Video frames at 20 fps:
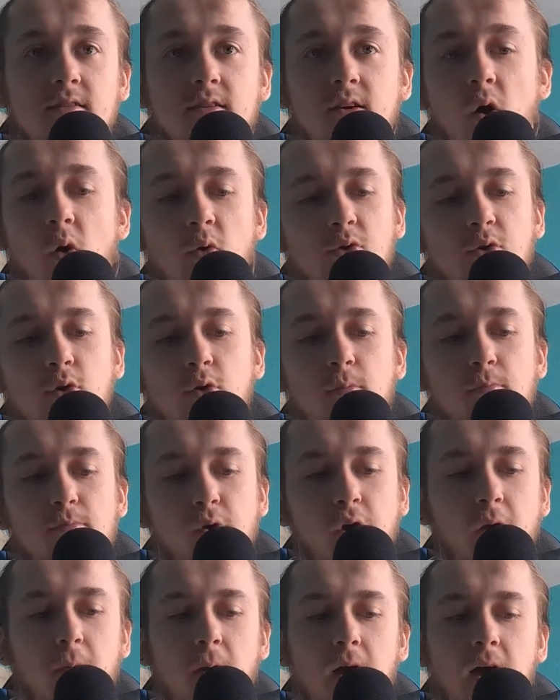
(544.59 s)
also
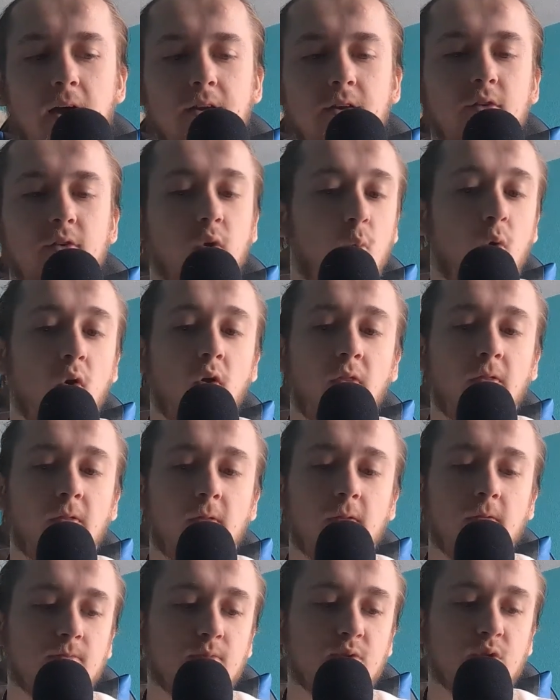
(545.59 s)
pretty bad. The one
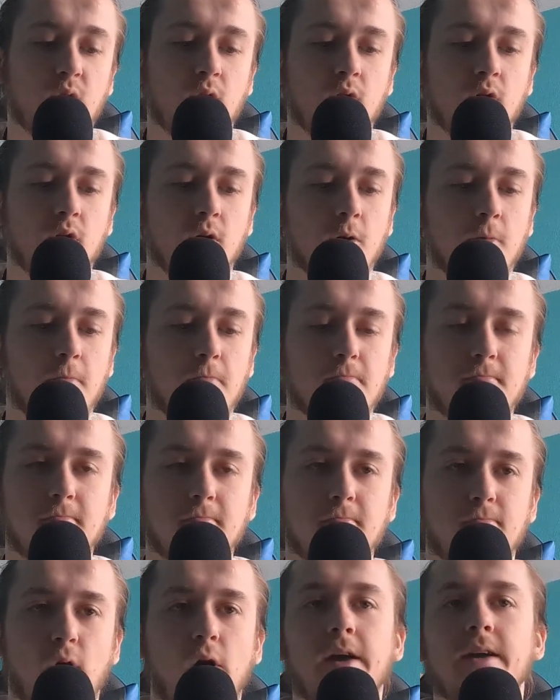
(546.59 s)
sort of
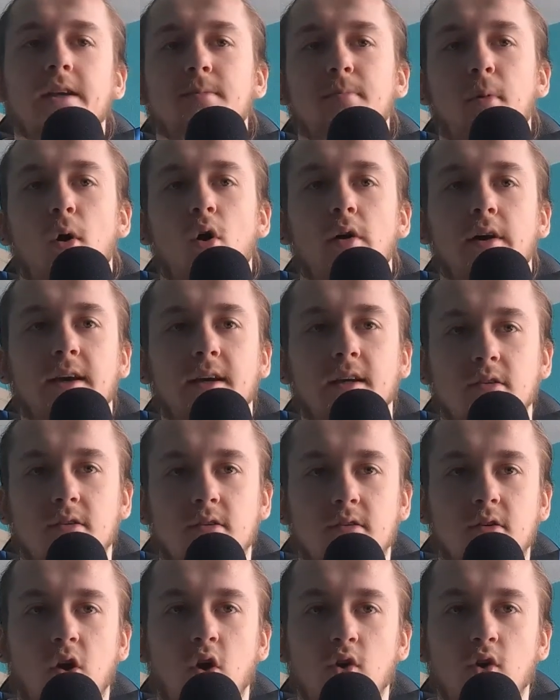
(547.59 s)
bright spot
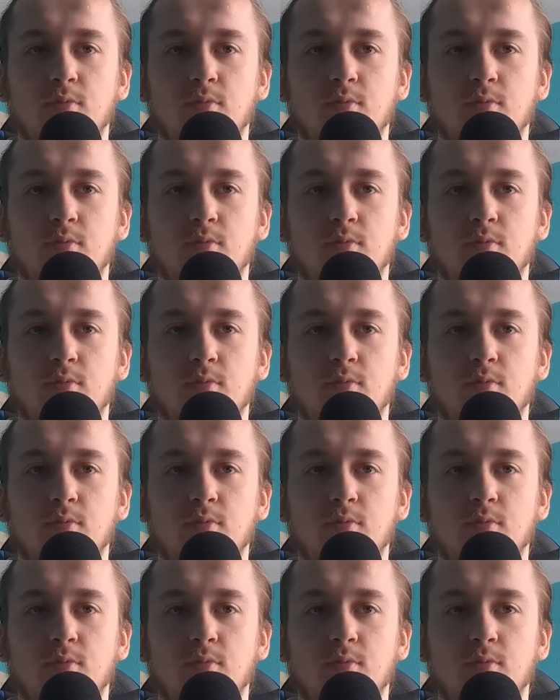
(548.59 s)
is Cosmo